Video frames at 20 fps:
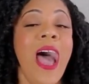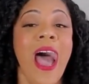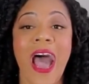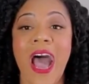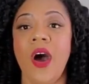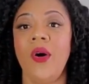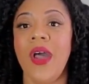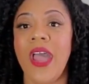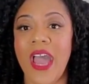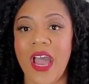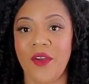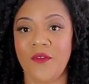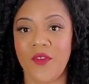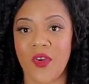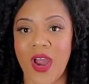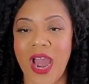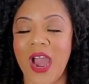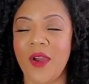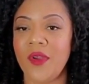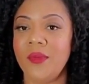
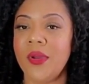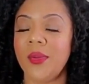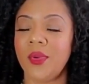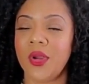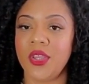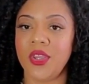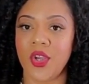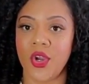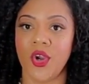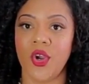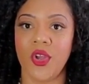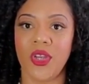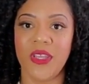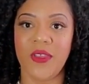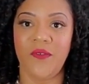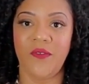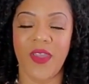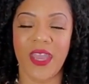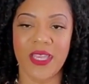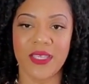However, I remember in the
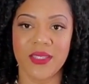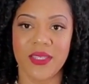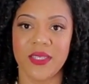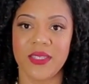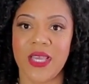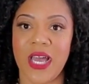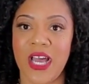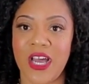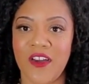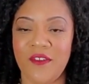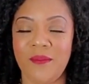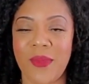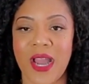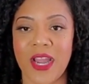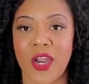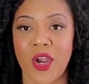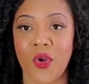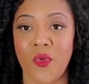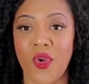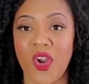early phases of my
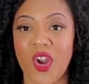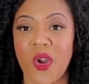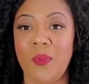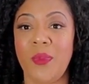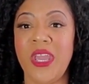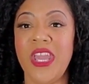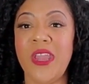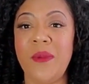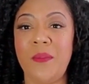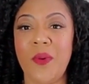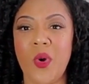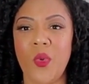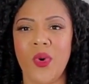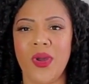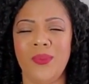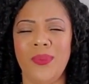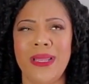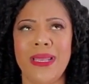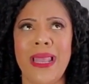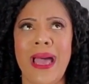career, people
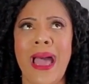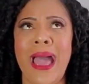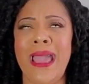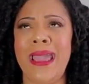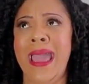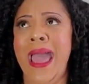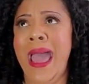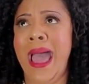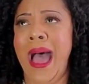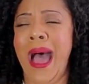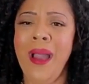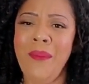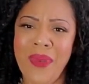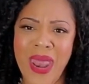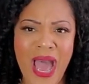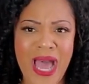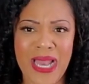would be like, I'm